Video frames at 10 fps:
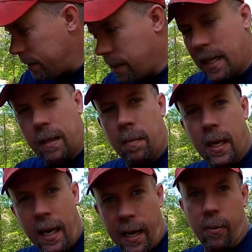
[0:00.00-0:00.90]
is taking me
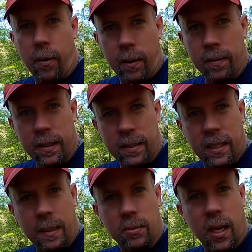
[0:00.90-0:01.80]
an hour. It
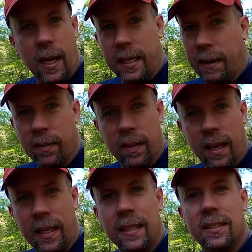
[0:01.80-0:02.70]
seems like
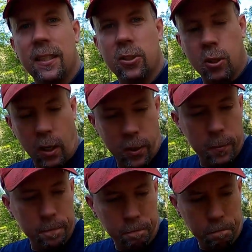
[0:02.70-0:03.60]
everything is just slow.